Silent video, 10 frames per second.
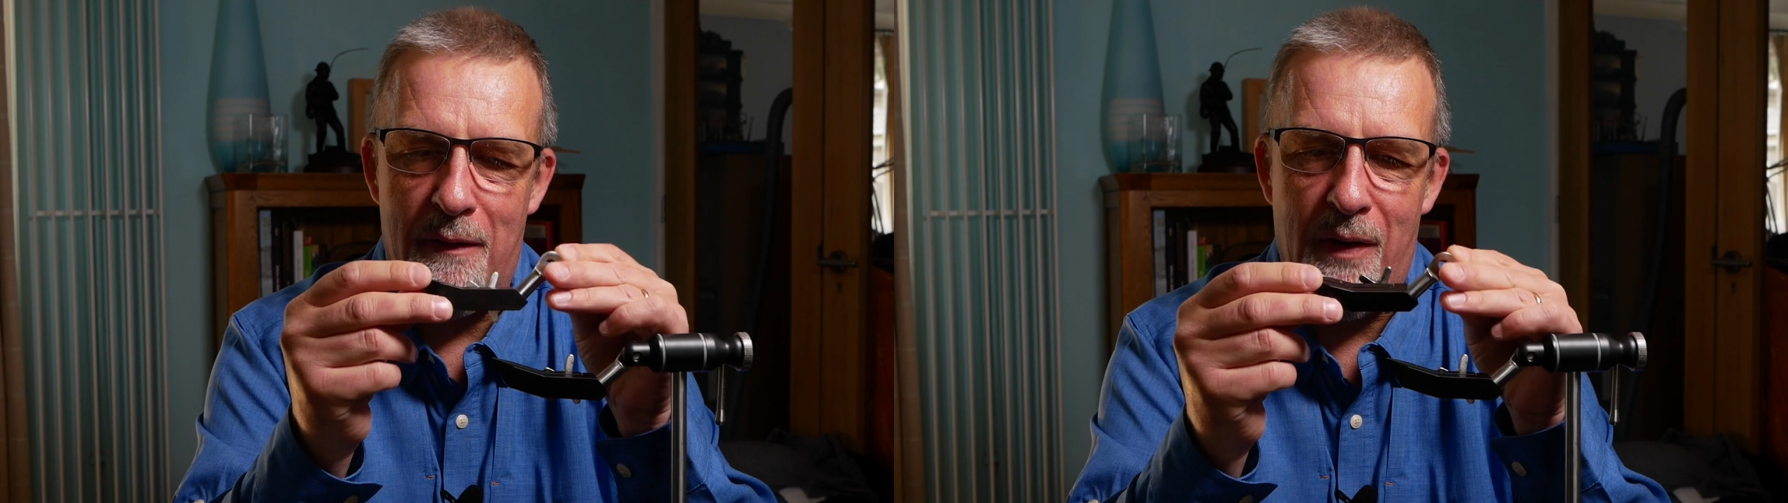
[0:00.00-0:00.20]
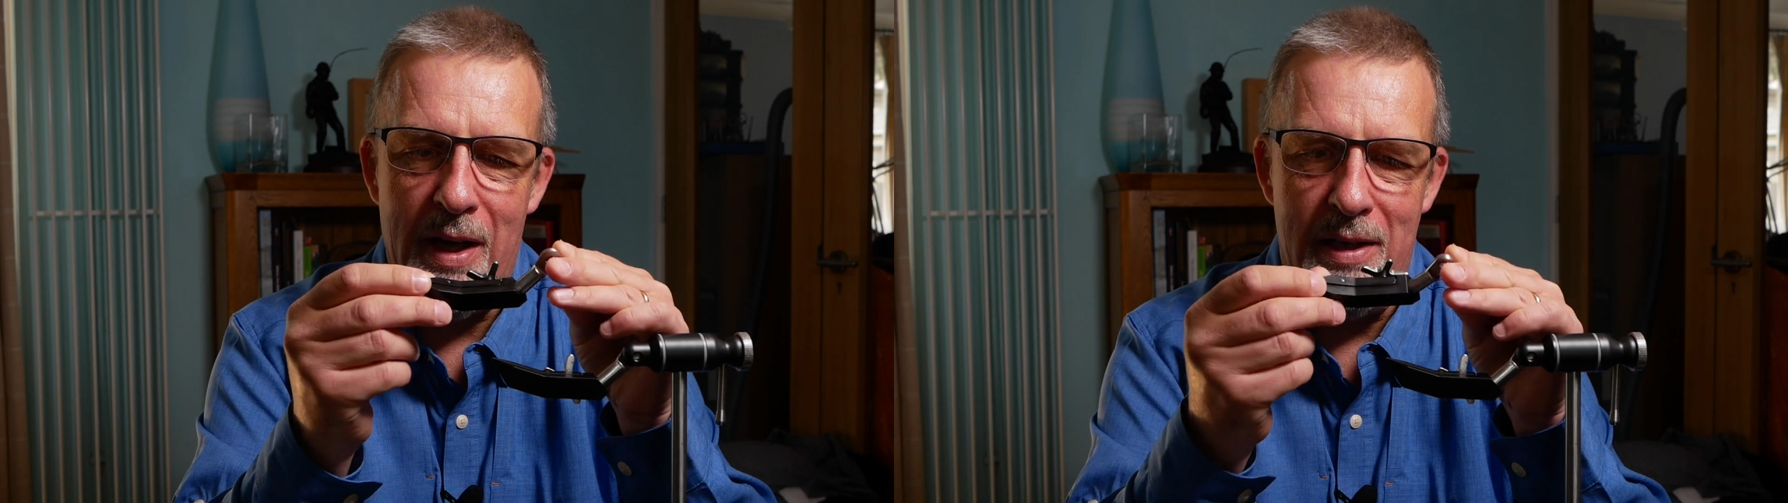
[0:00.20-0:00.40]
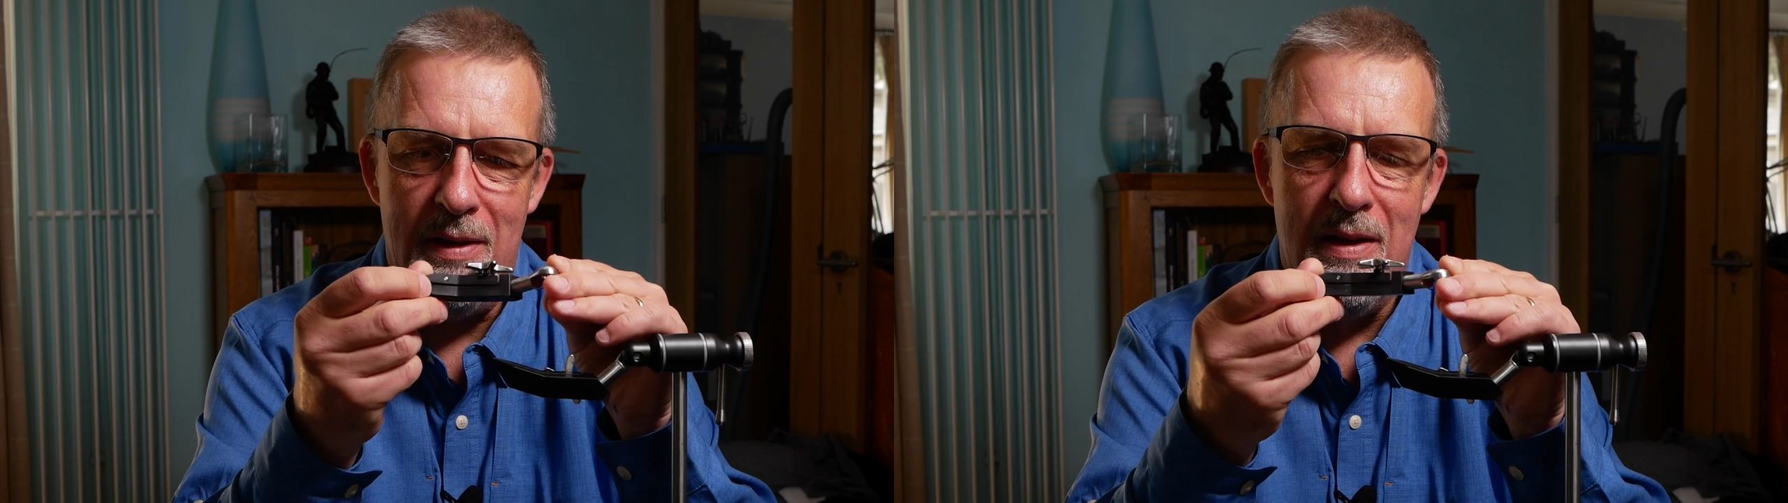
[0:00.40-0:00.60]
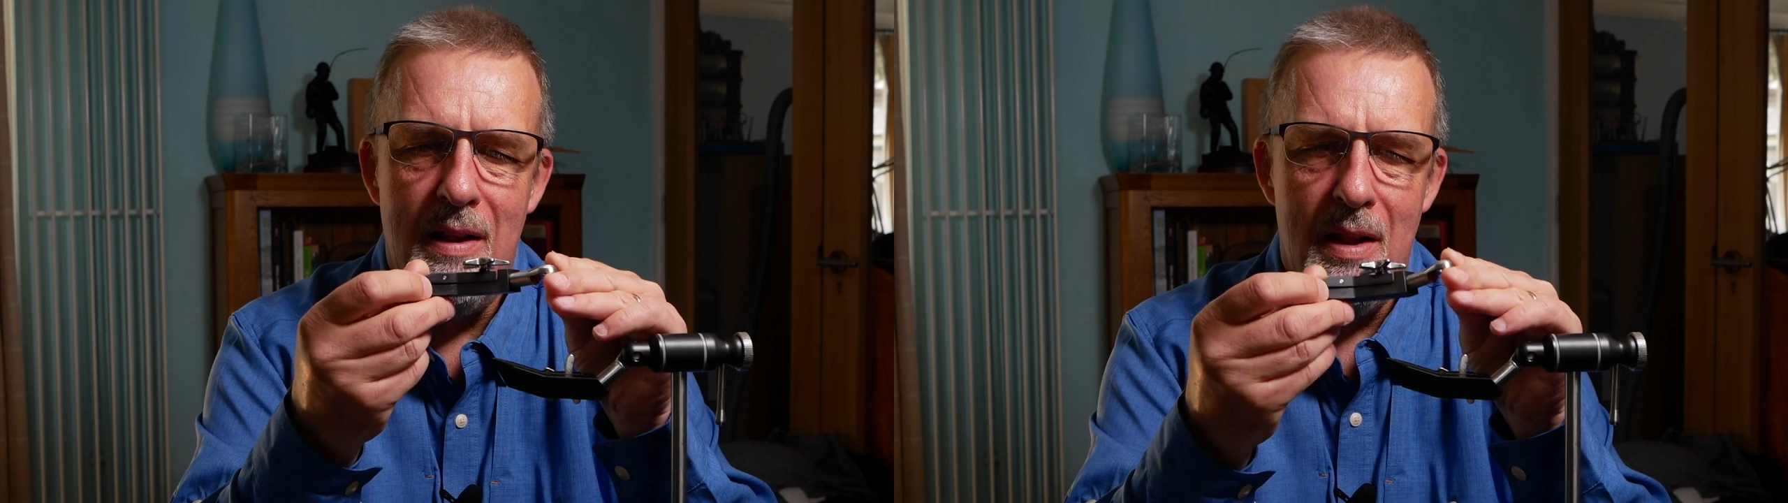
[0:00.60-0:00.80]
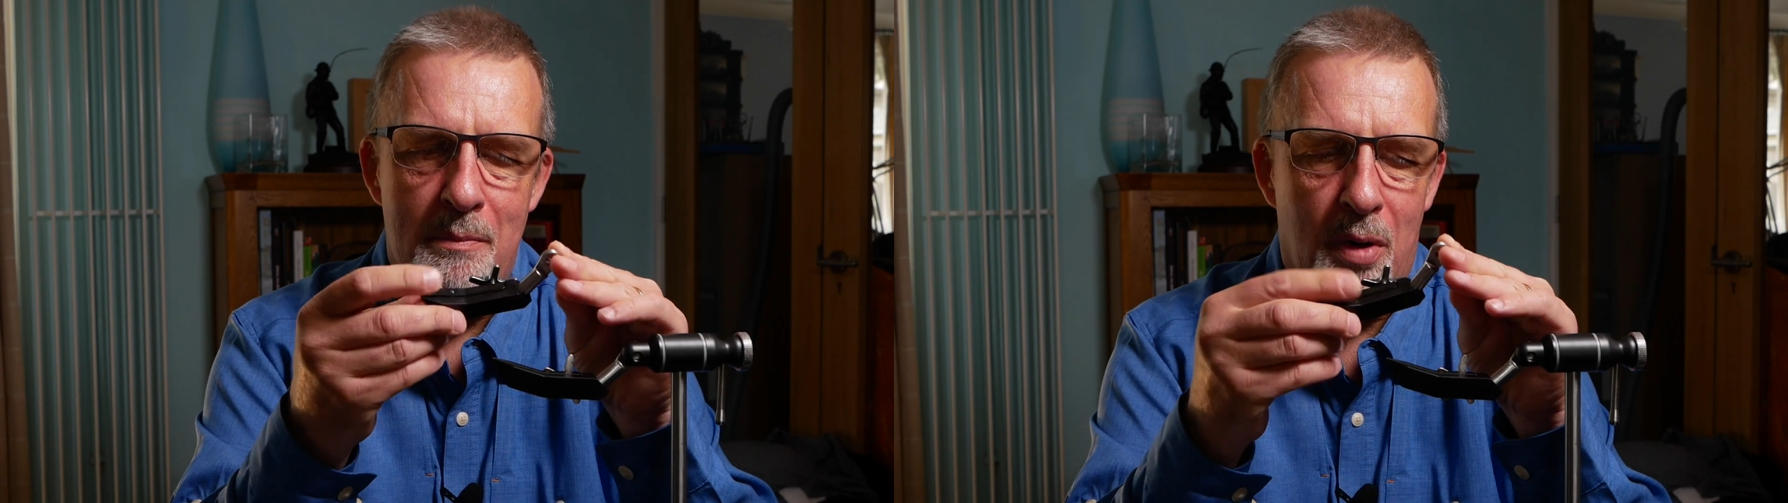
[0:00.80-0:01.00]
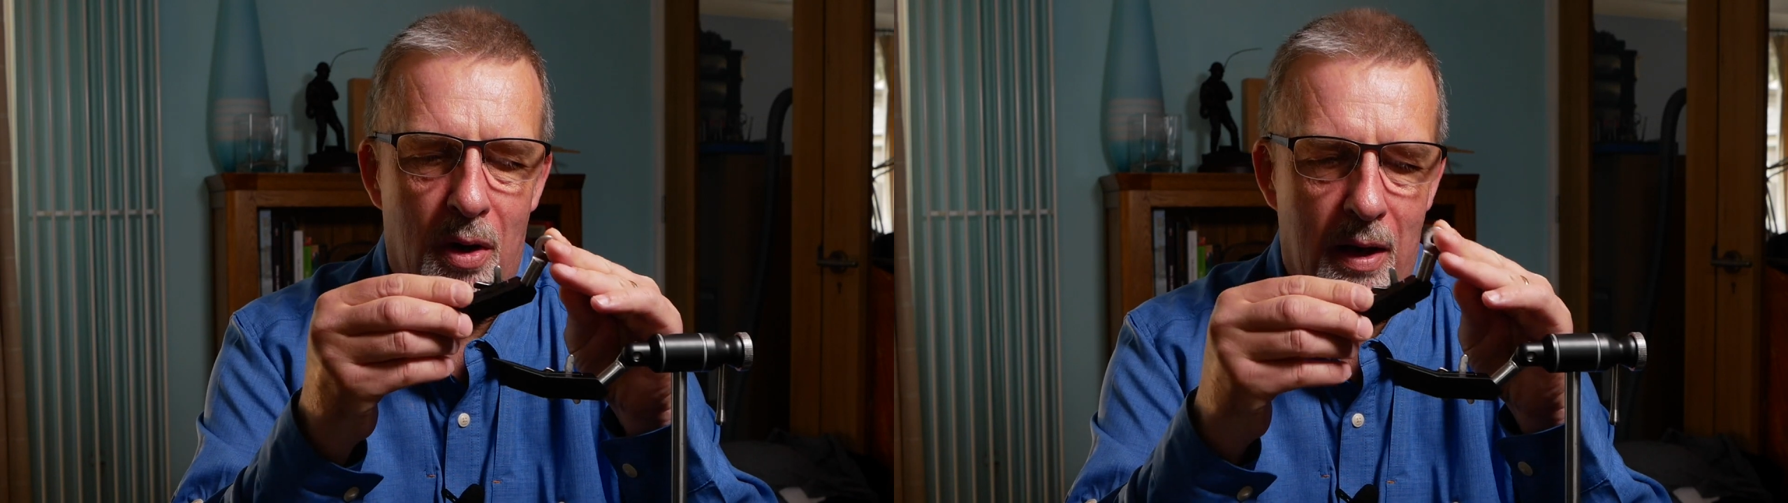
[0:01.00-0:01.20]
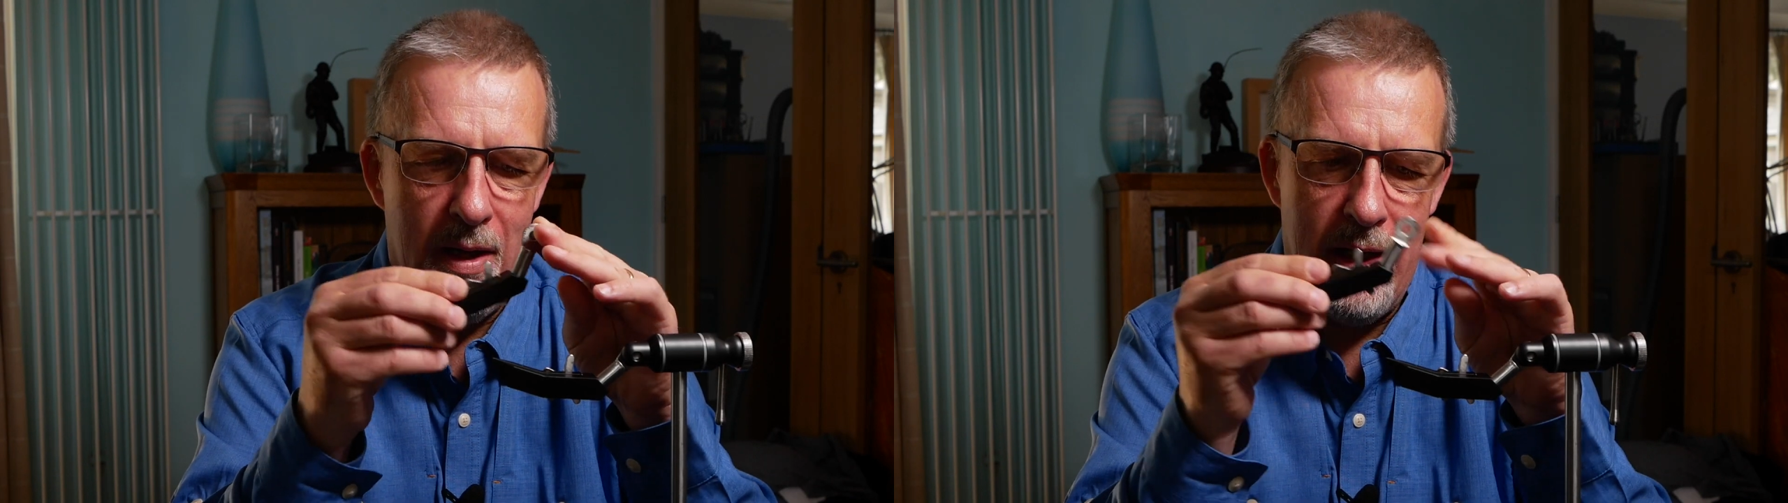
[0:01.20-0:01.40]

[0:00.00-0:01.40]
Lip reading: fine. But